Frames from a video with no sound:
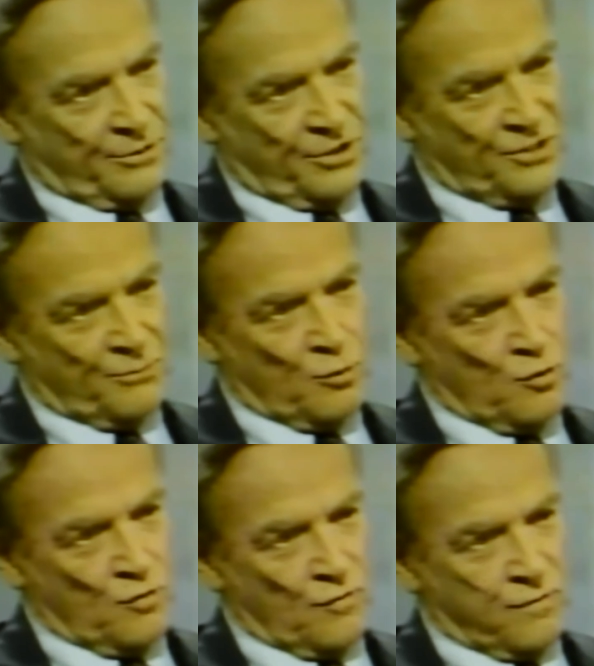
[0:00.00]
doesn't
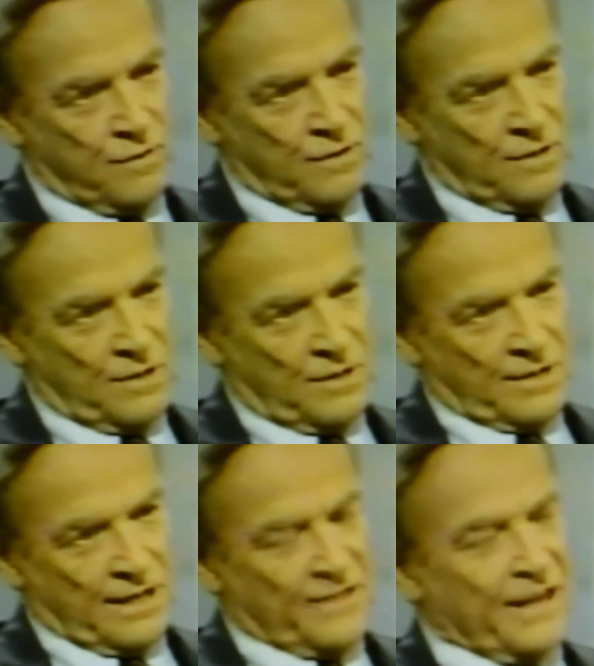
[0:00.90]
move,
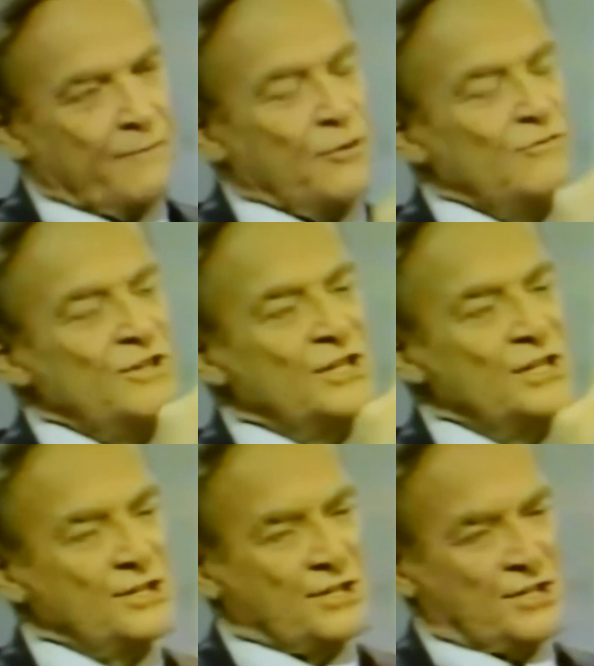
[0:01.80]
and therefore
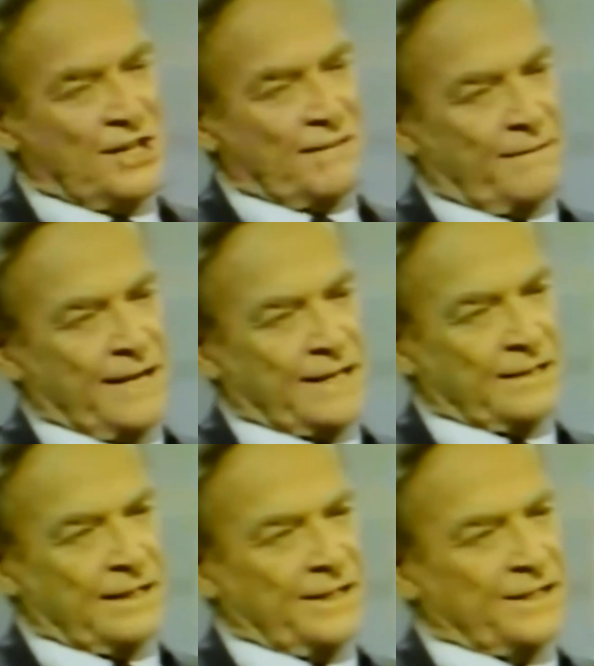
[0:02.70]
resilience is not
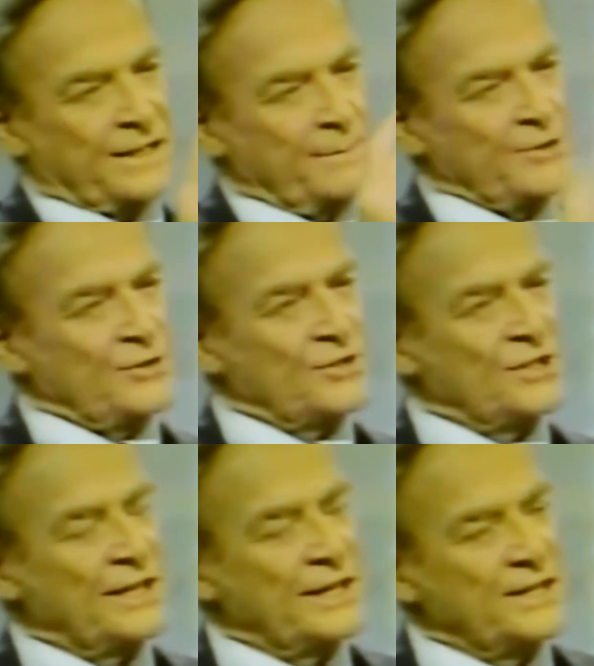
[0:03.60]
vital, and the temperature is
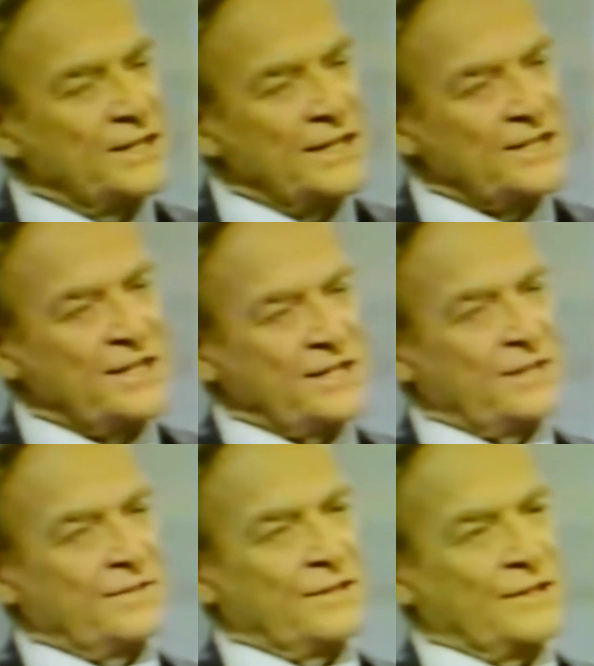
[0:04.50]
not, it's not
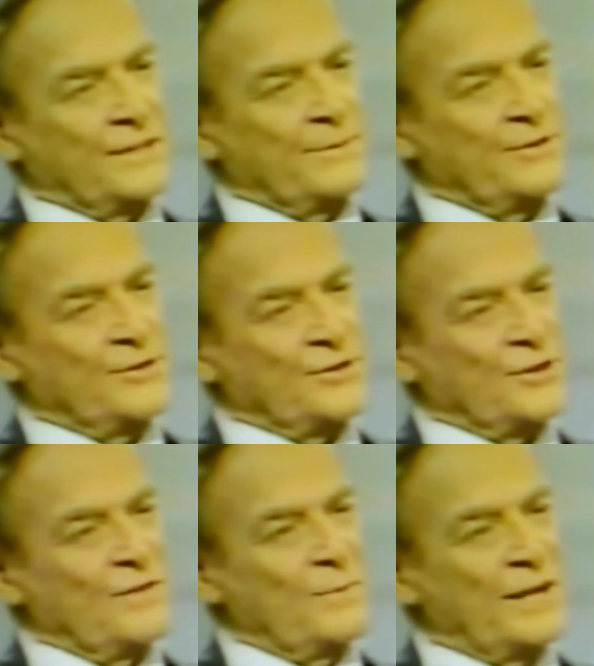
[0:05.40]
sensitive to temperature. So
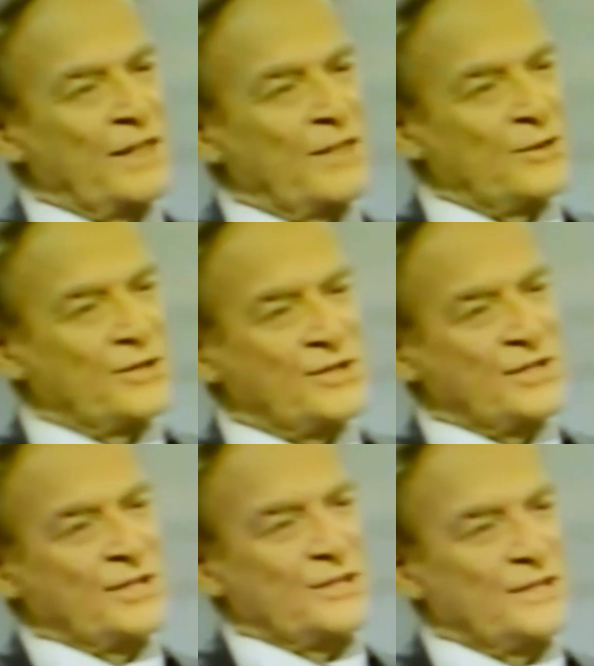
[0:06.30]
everybody thought
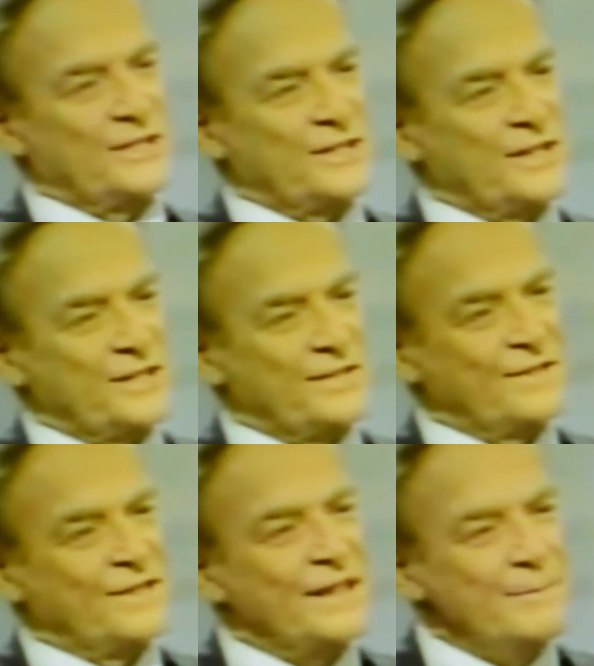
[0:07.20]
seals are not sensitive
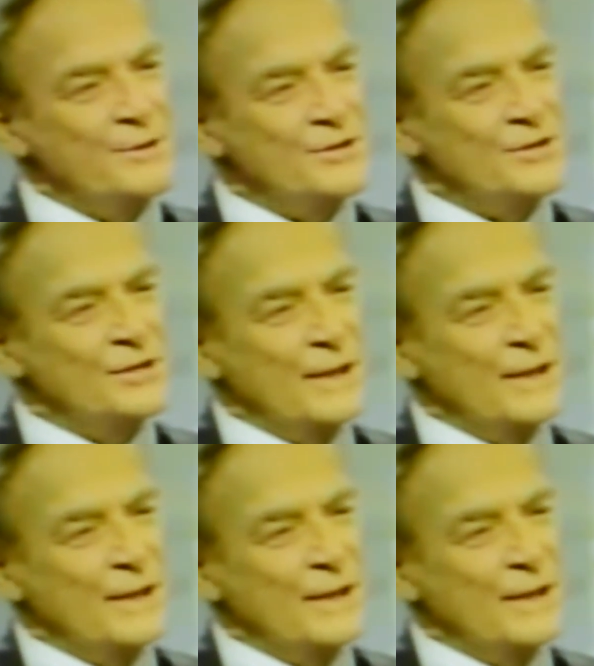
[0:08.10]
to temperature.